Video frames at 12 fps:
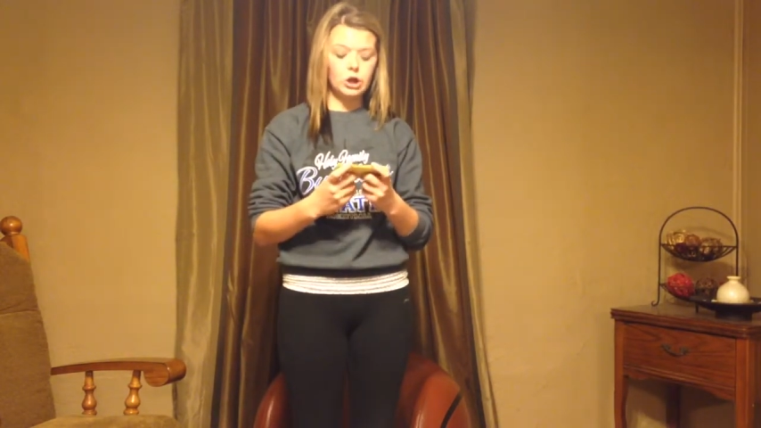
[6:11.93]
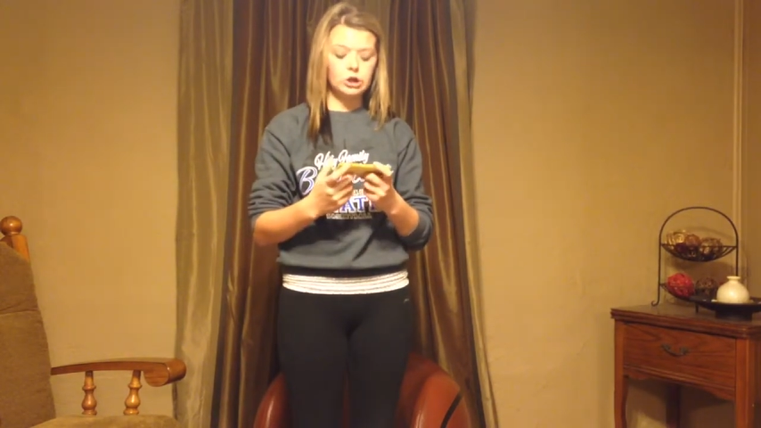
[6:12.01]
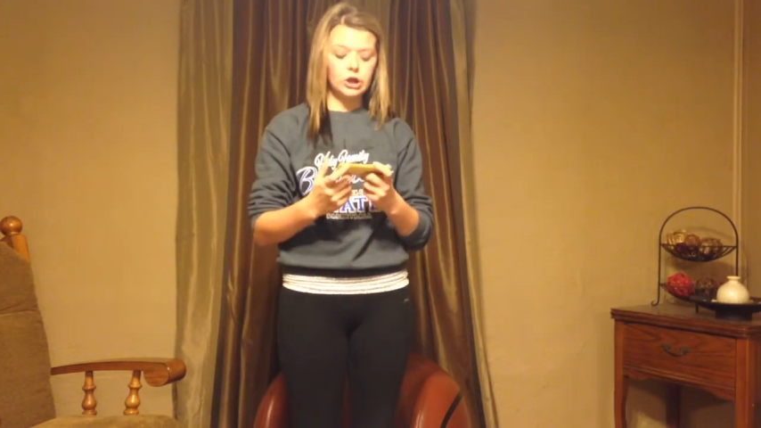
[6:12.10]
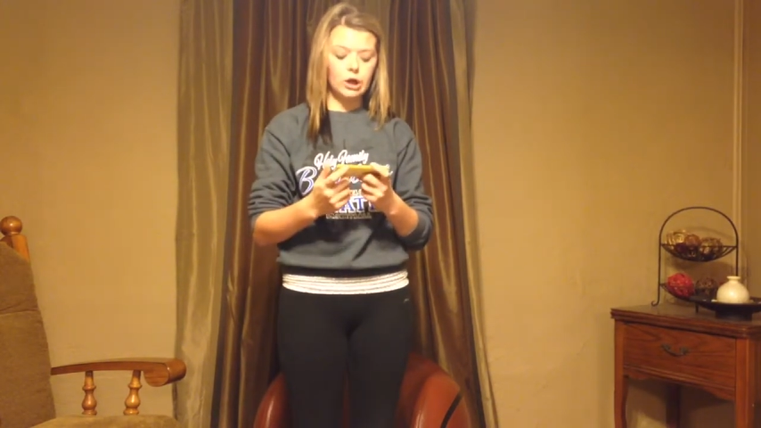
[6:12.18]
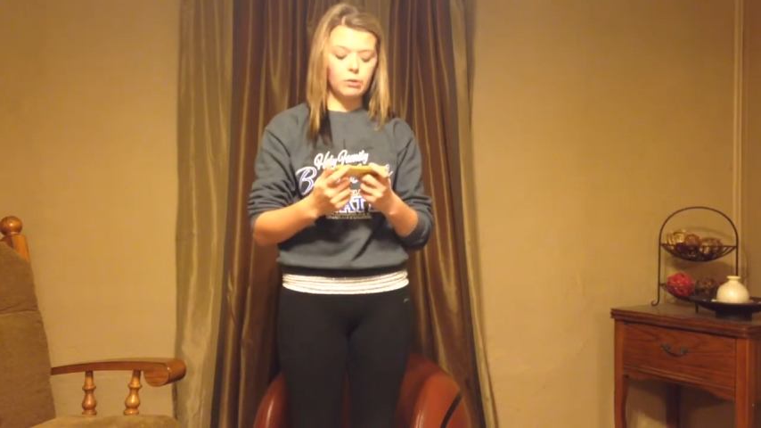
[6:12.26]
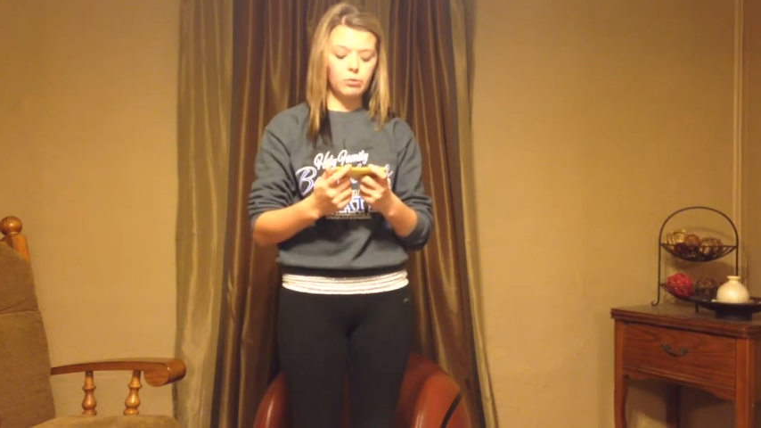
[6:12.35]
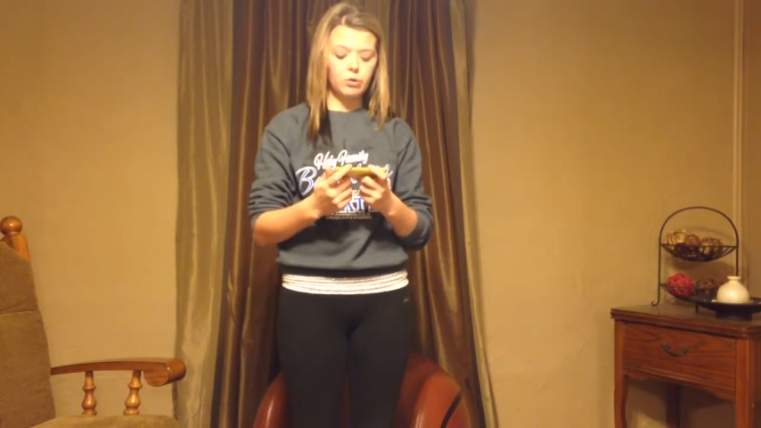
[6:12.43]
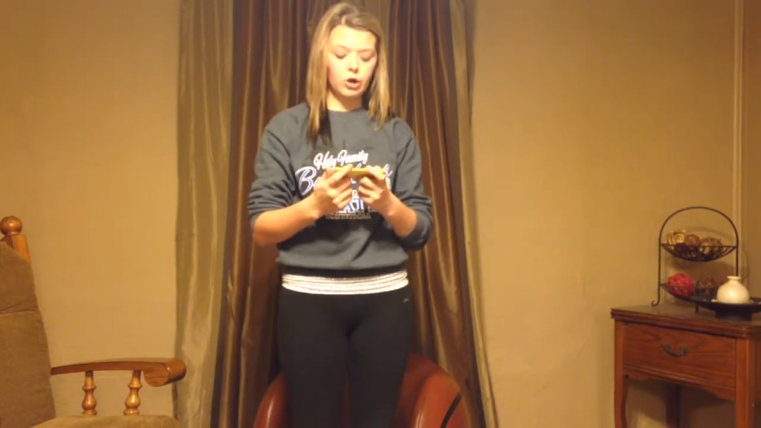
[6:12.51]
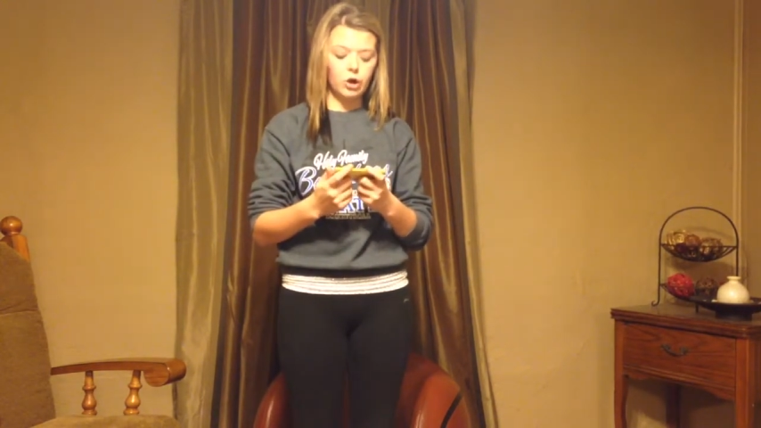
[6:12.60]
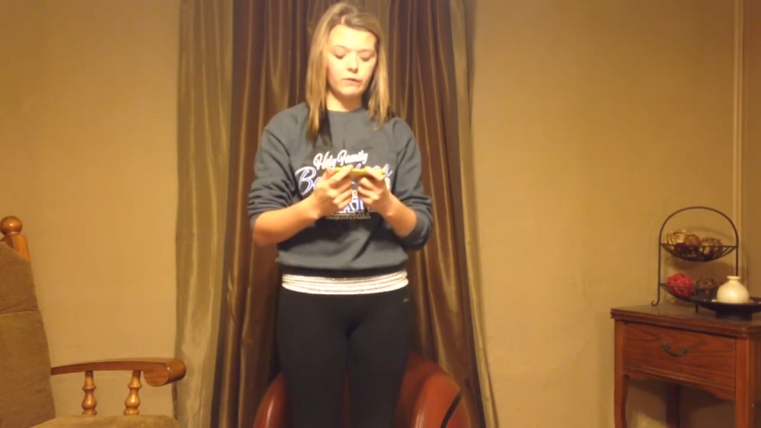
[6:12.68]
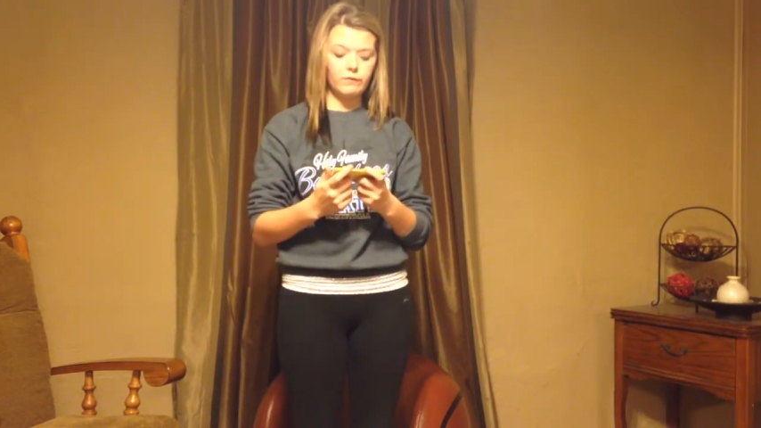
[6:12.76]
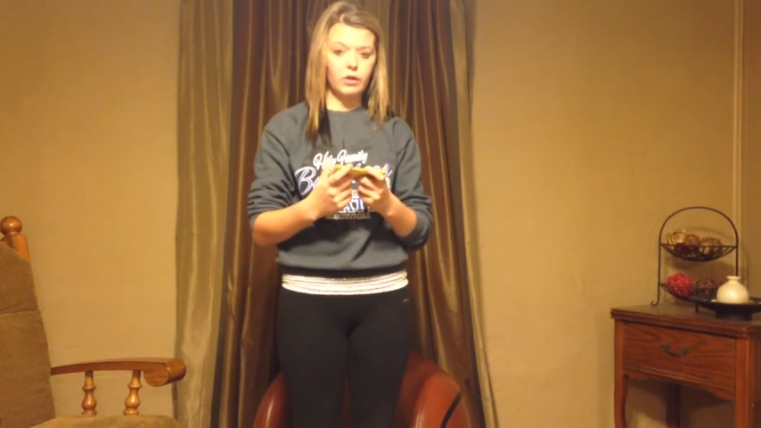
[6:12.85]
child
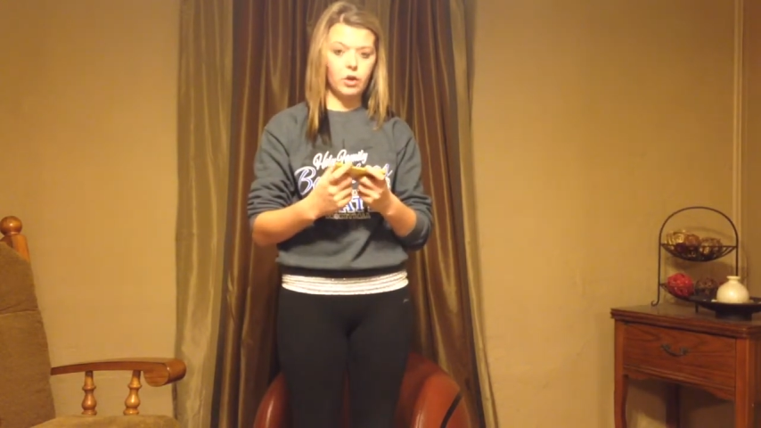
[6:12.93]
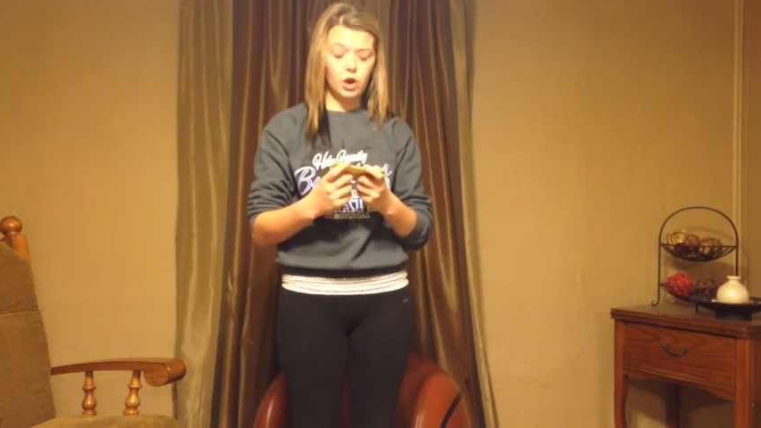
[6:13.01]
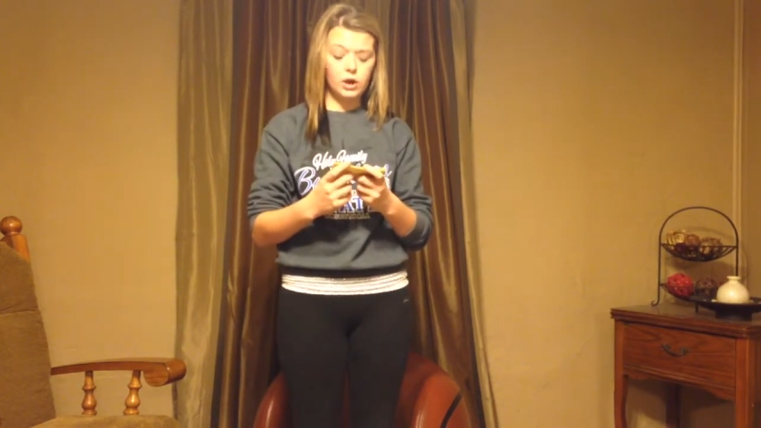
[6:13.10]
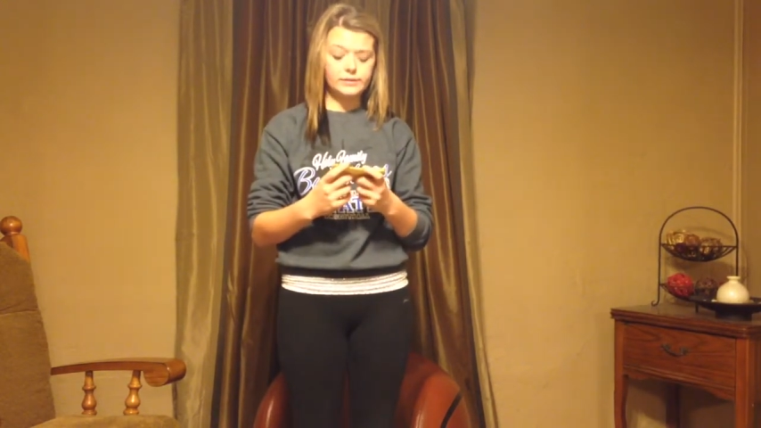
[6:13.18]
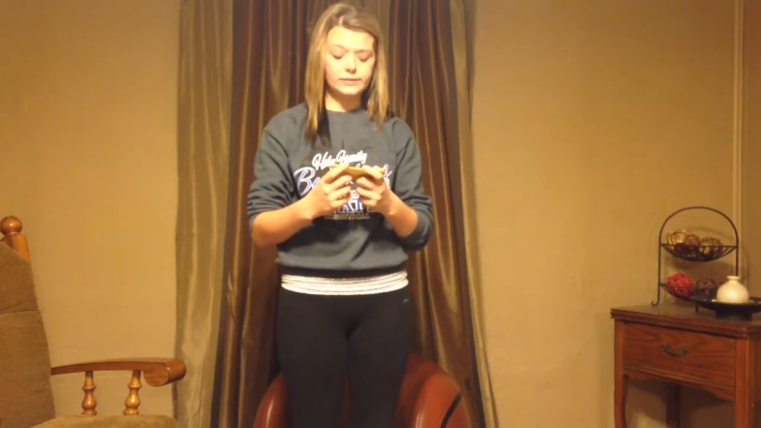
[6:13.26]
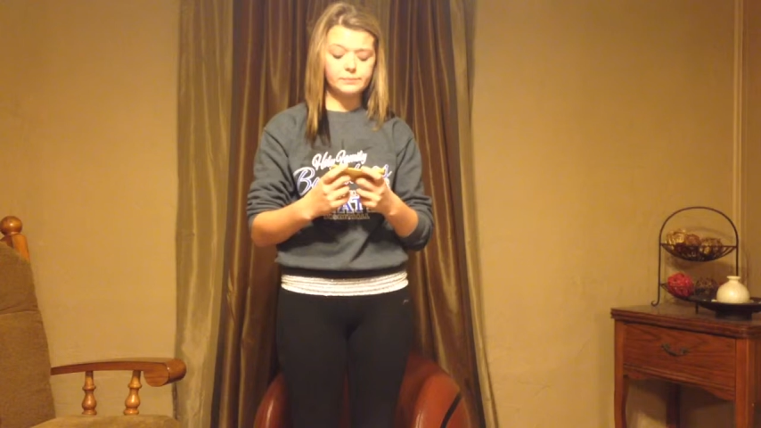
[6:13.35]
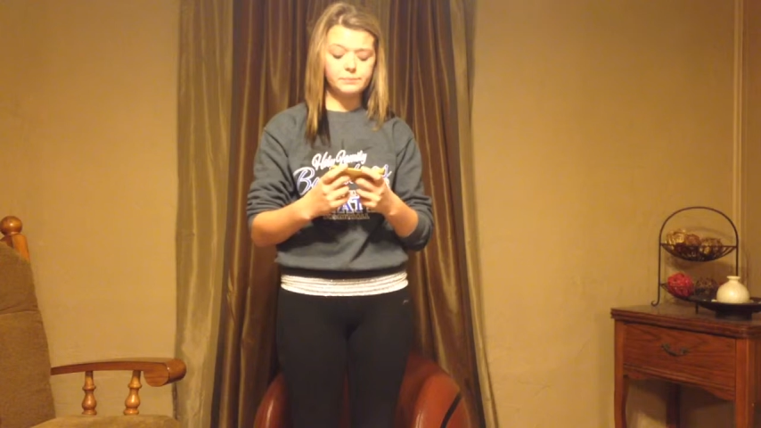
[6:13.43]
pornography laws,